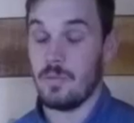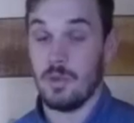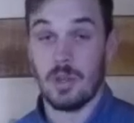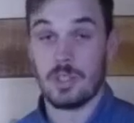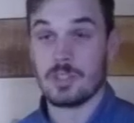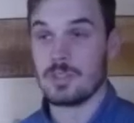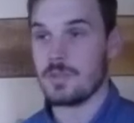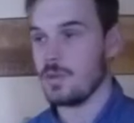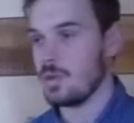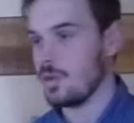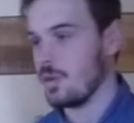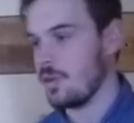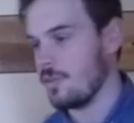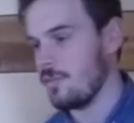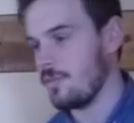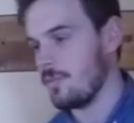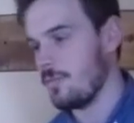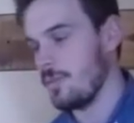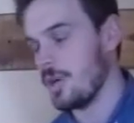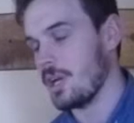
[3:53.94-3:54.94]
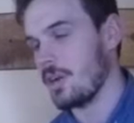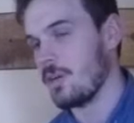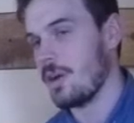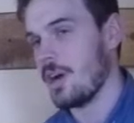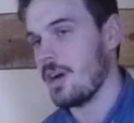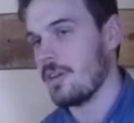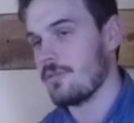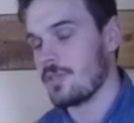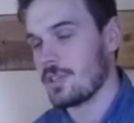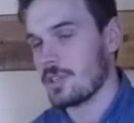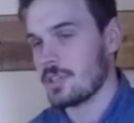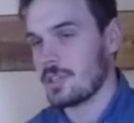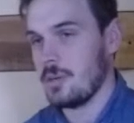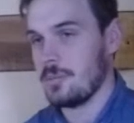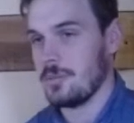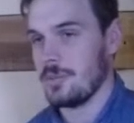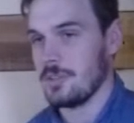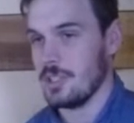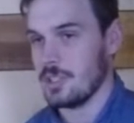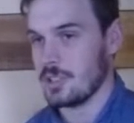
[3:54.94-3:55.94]
those of you who have been around for a
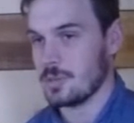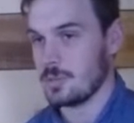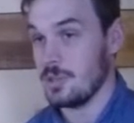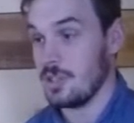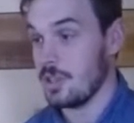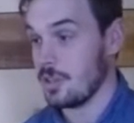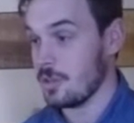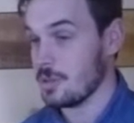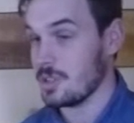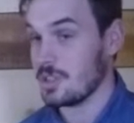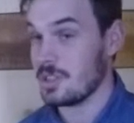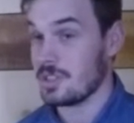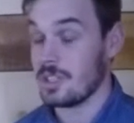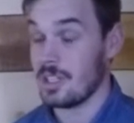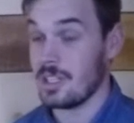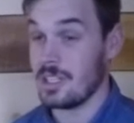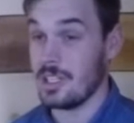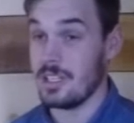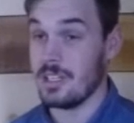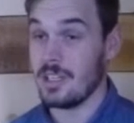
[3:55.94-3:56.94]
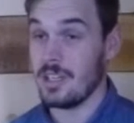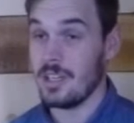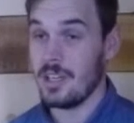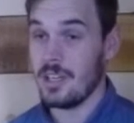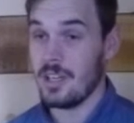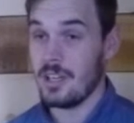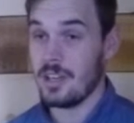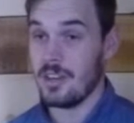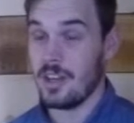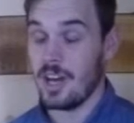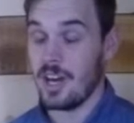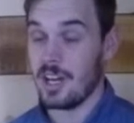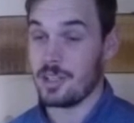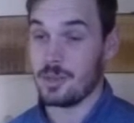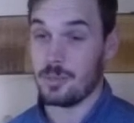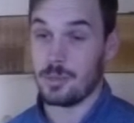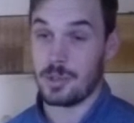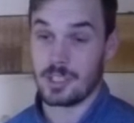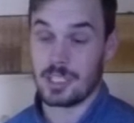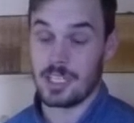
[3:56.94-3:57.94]
couple of years, we know that we studied the
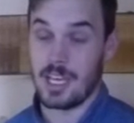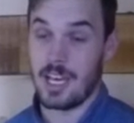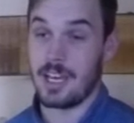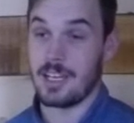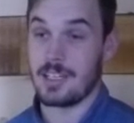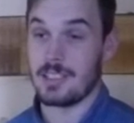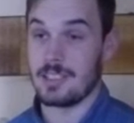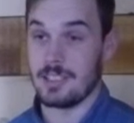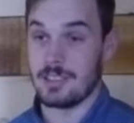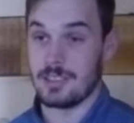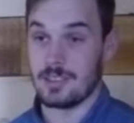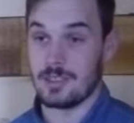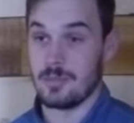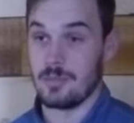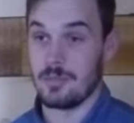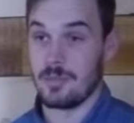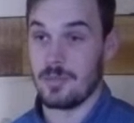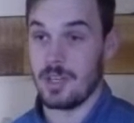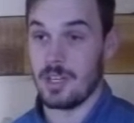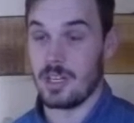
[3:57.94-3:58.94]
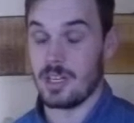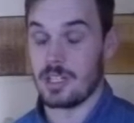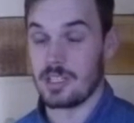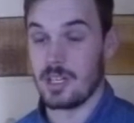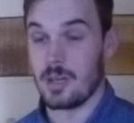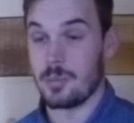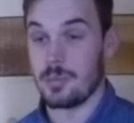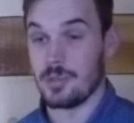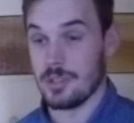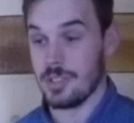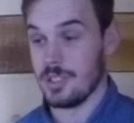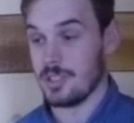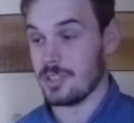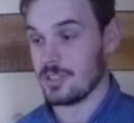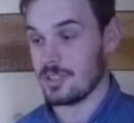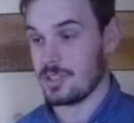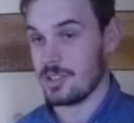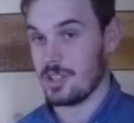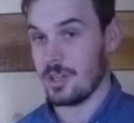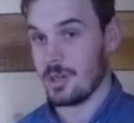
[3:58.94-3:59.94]
Heidelberg Catechism uh, a couple of years
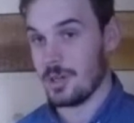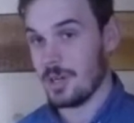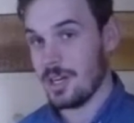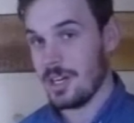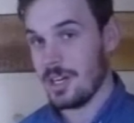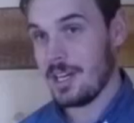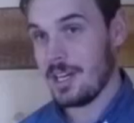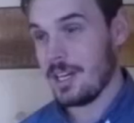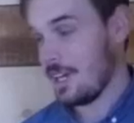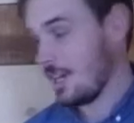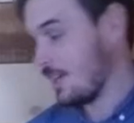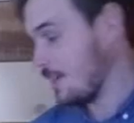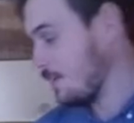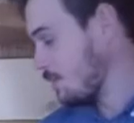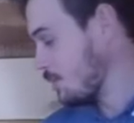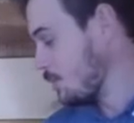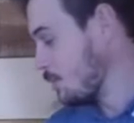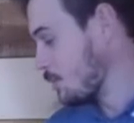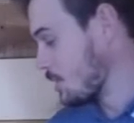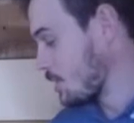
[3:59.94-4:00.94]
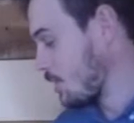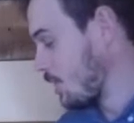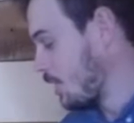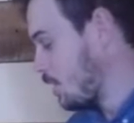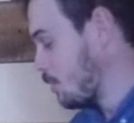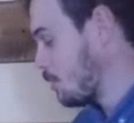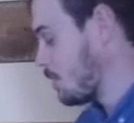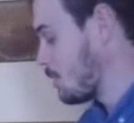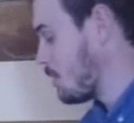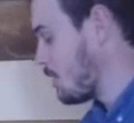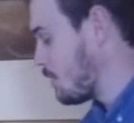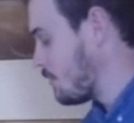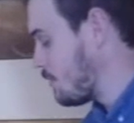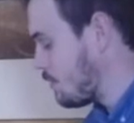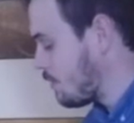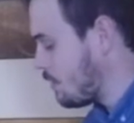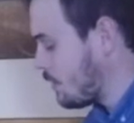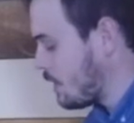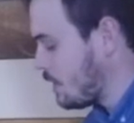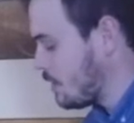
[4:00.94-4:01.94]
ago. And if you recall, one of my
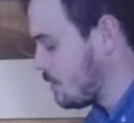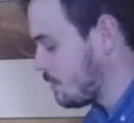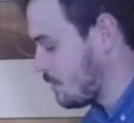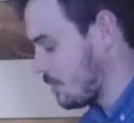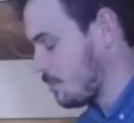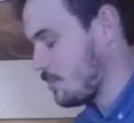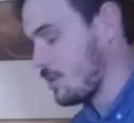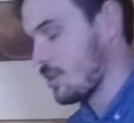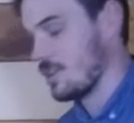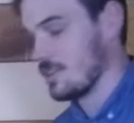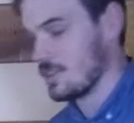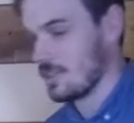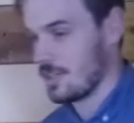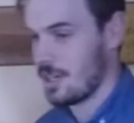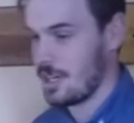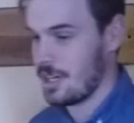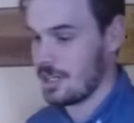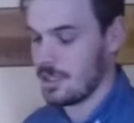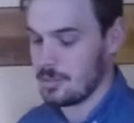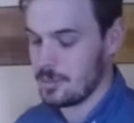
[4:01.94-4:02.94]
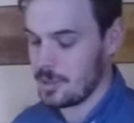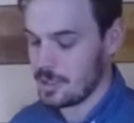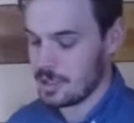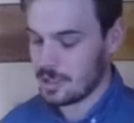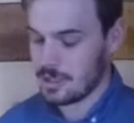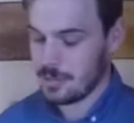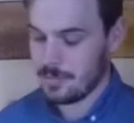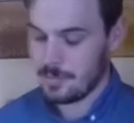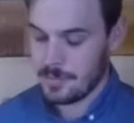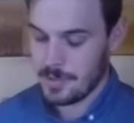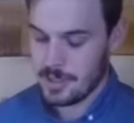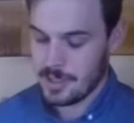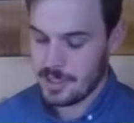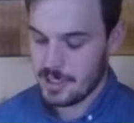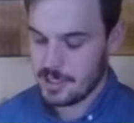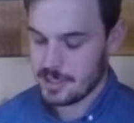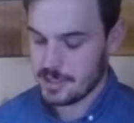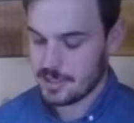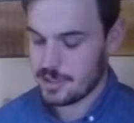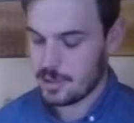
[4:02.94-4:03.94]
favorite parts of the Heidelberg
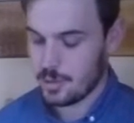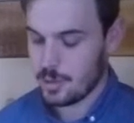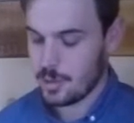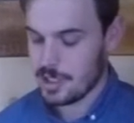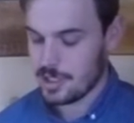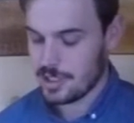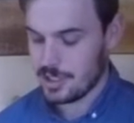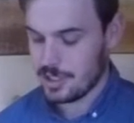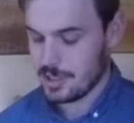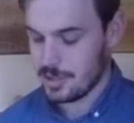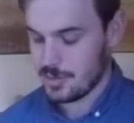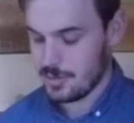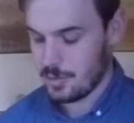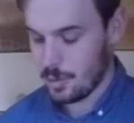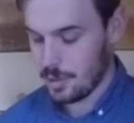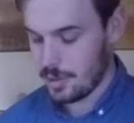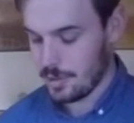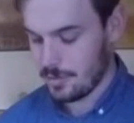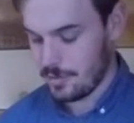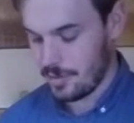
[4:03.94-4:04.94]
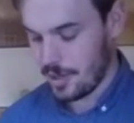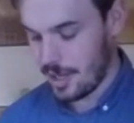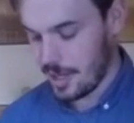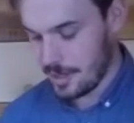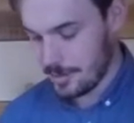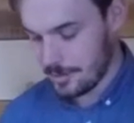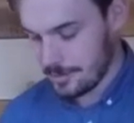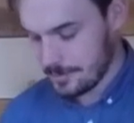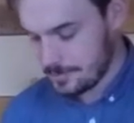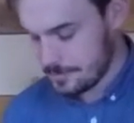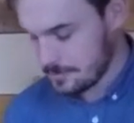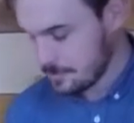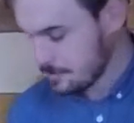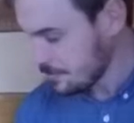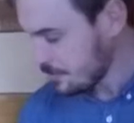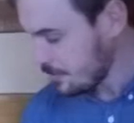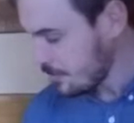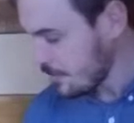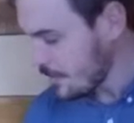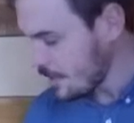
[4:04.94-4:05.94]
is questions four and five.
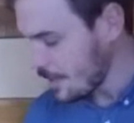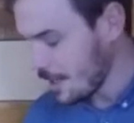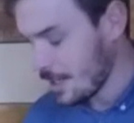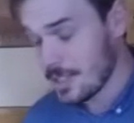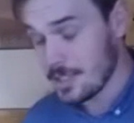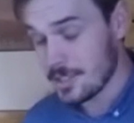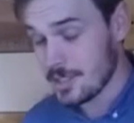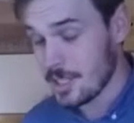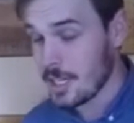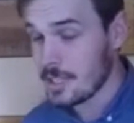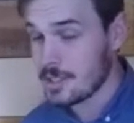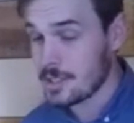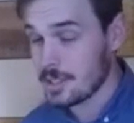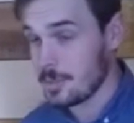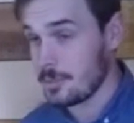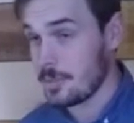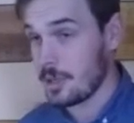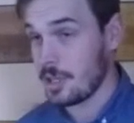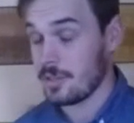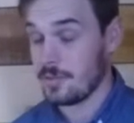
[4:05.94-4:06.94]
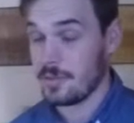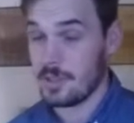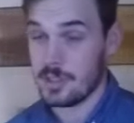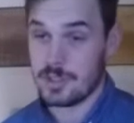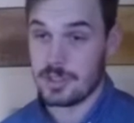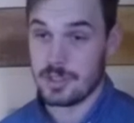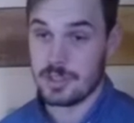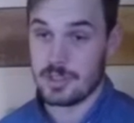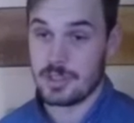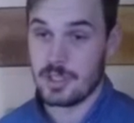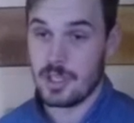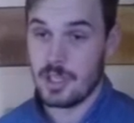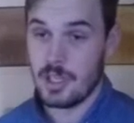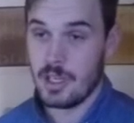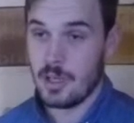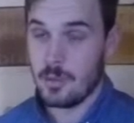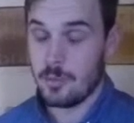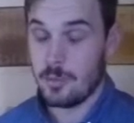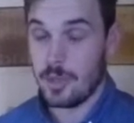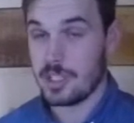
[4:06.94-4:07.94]
And it's actually part of this is
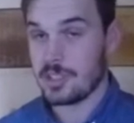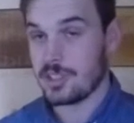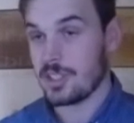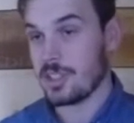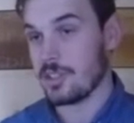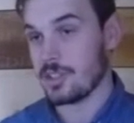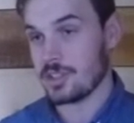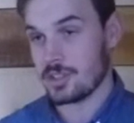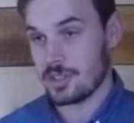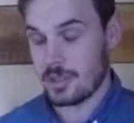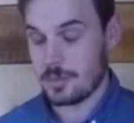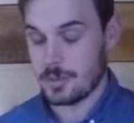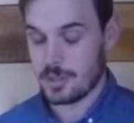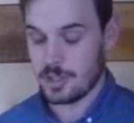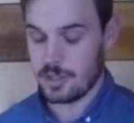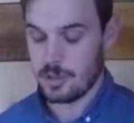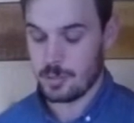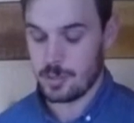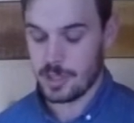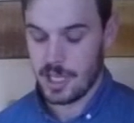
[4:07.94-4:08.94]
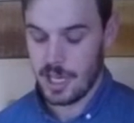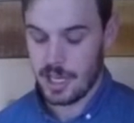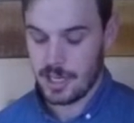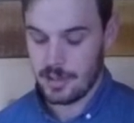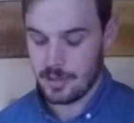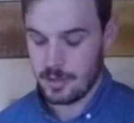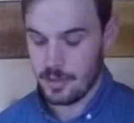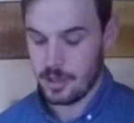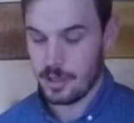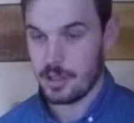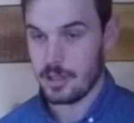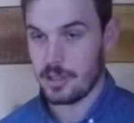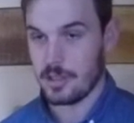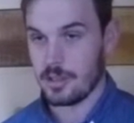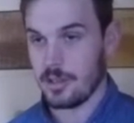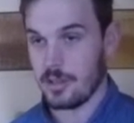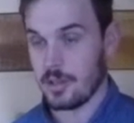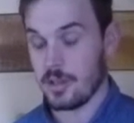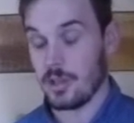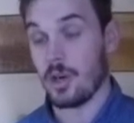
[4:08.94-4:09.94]
based on the scripture that we got the,
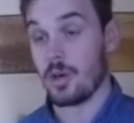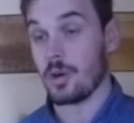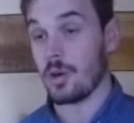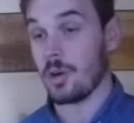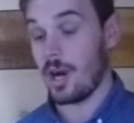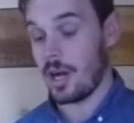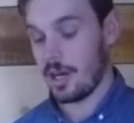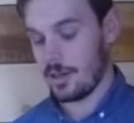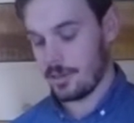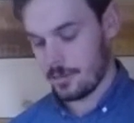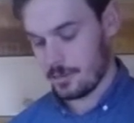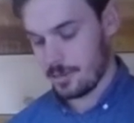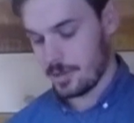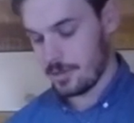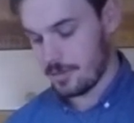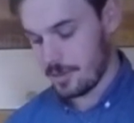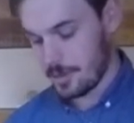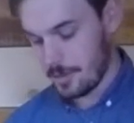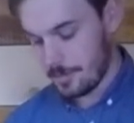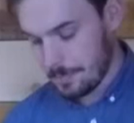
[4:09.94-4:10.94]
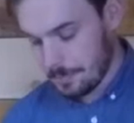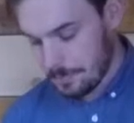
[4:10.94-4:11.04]
the logo I3 from.